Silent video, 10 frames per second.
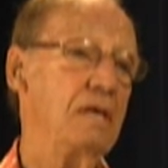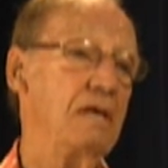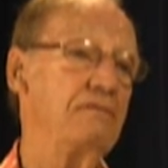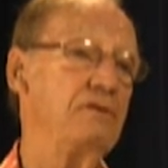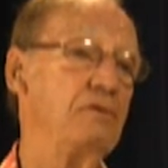
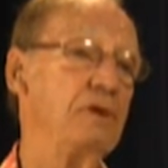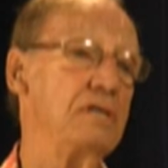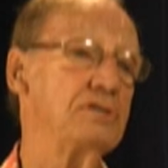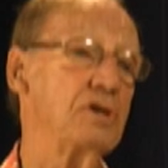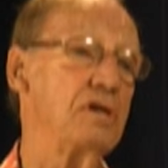if you were
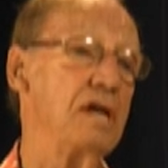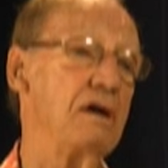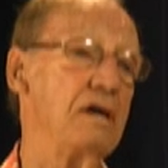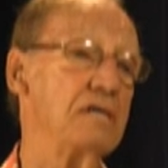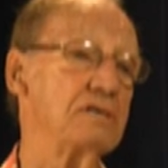in certain
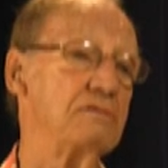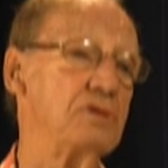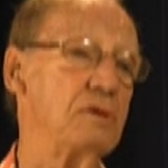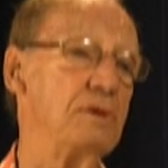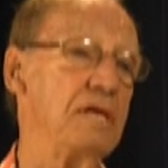areas of
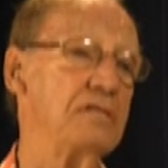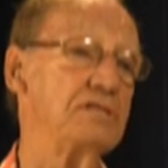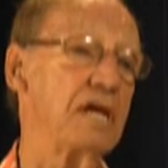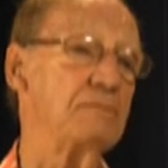Germany, instead